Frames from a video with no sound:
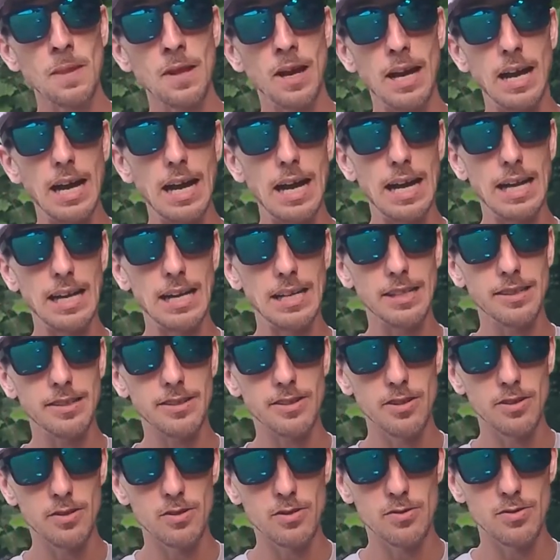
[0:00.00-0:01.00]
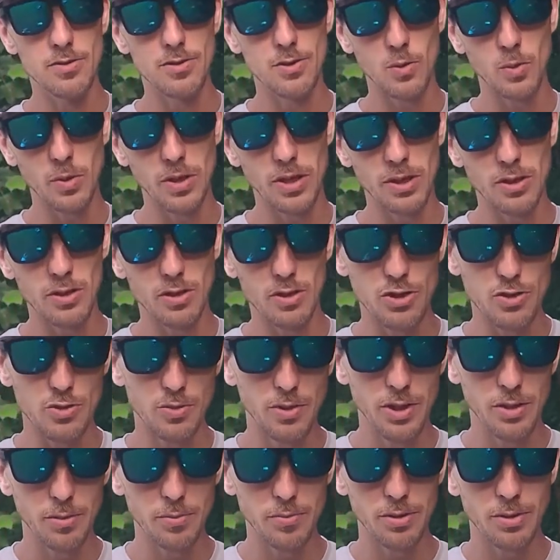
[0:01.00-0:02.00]
I use squid or
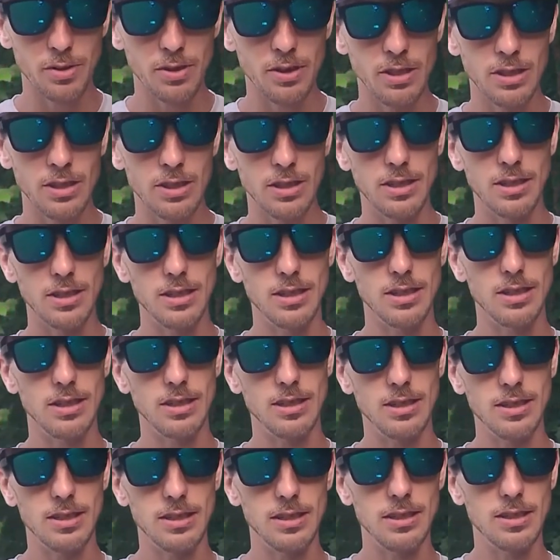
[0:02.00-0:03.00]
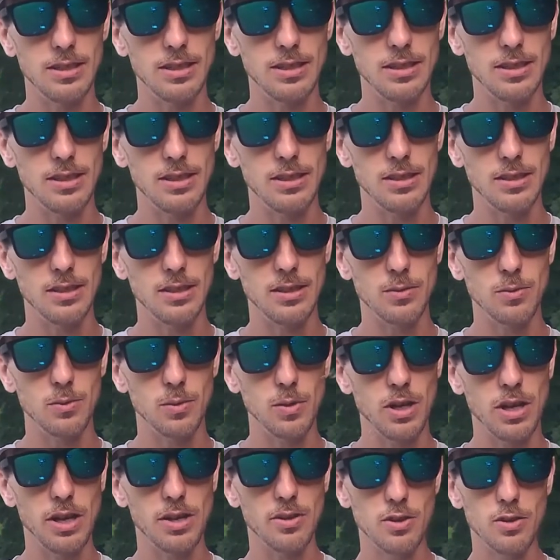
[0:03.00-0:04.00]
shrimp,
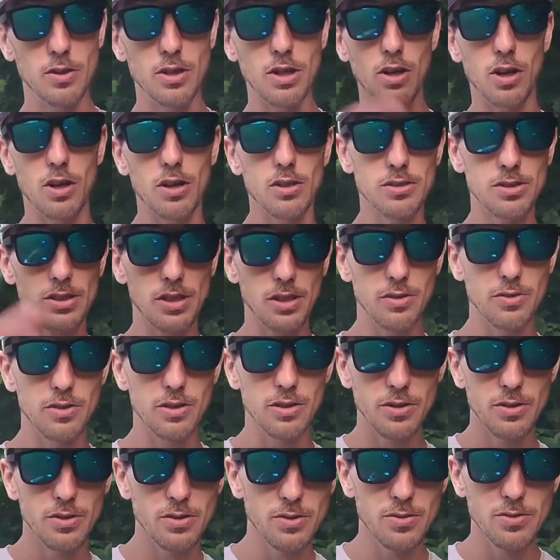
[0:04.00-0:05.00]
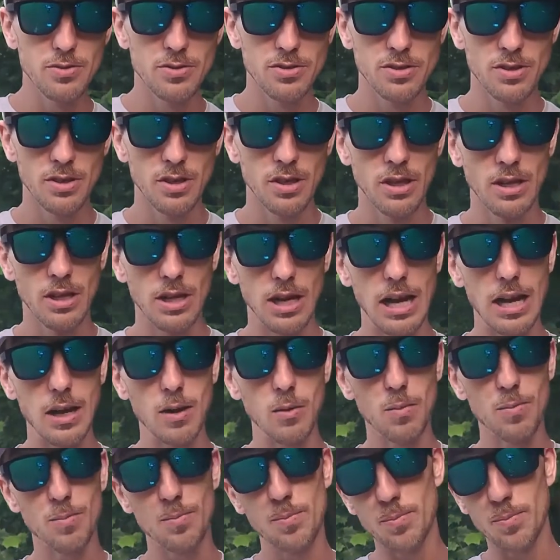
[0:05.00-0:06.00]
and you can also use, I
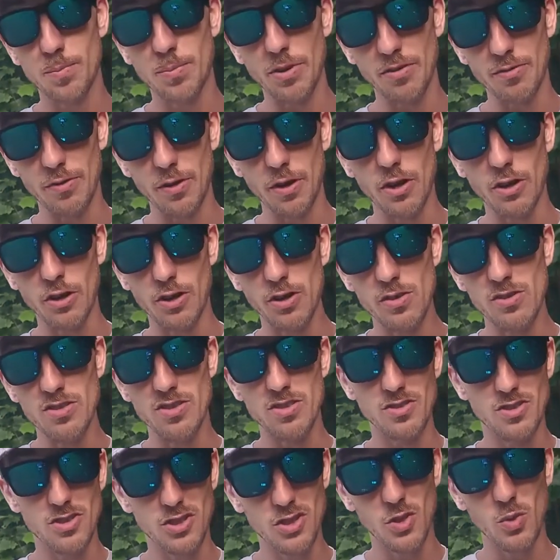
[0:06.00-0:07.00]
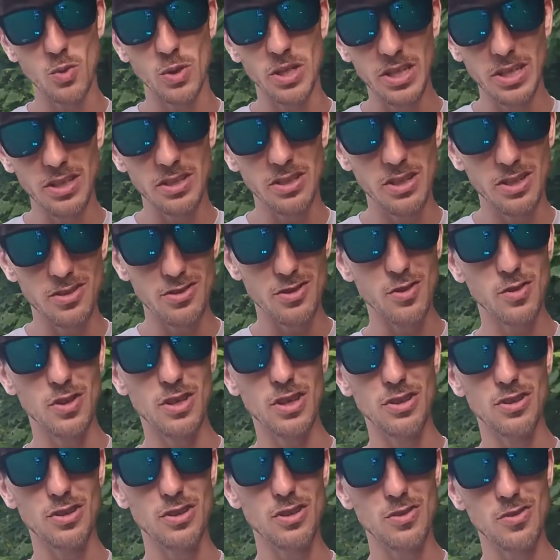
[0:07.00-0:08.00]
prefer using squid because you
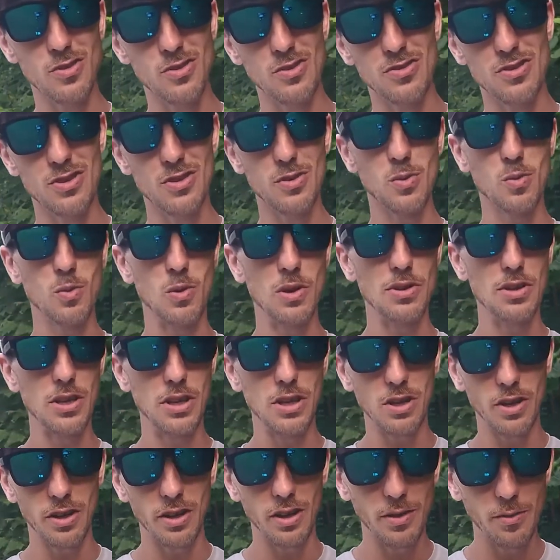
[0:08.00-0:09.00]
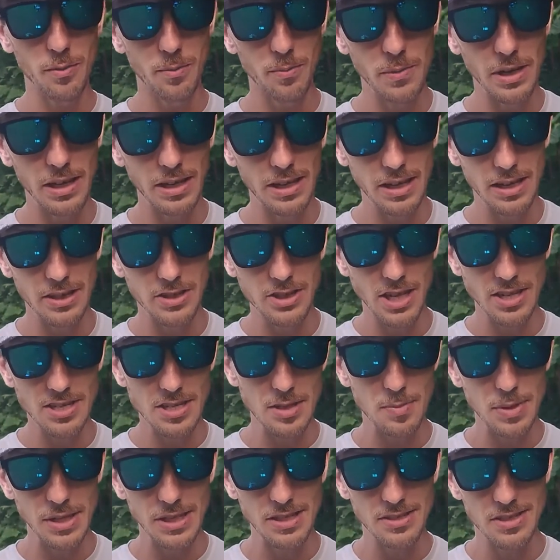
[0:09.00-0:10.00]
can use to what they call make a
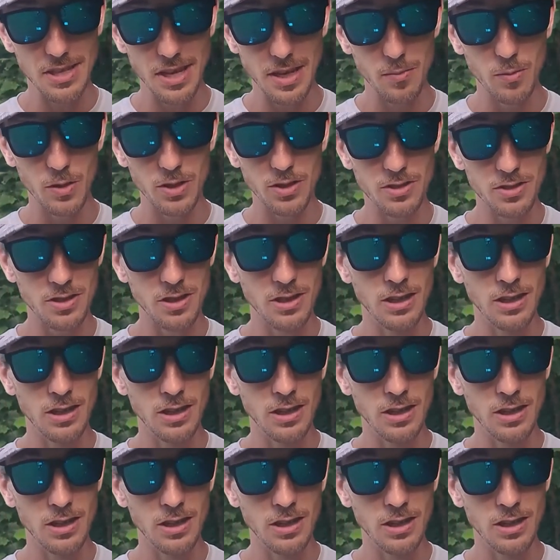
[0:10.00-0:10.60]
Chesapeake sandwich,